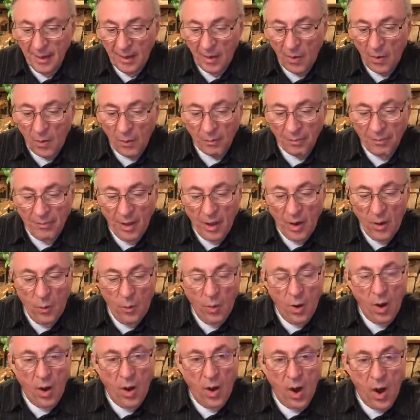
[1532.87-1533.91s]

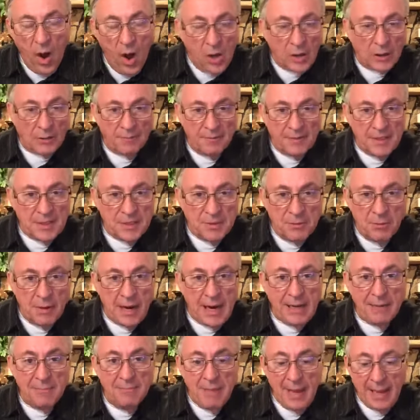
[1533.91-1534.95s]
Although all of these
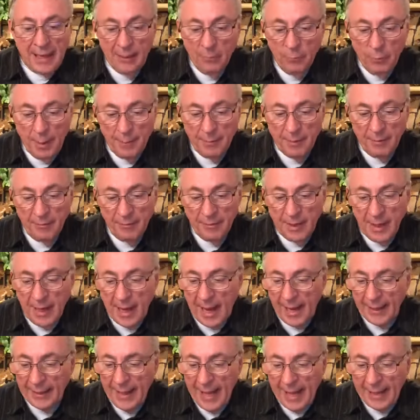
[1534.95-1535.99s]
great men and women of
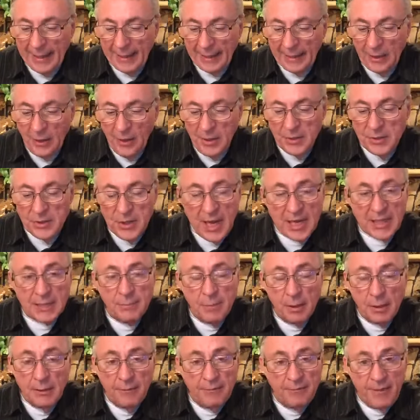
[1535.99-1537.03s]
God had a good
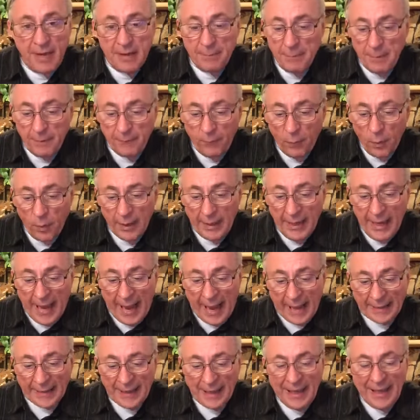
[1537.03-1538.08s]
testimony of faith before
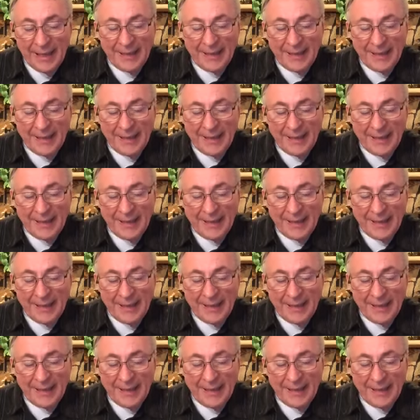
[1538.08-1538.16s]
God,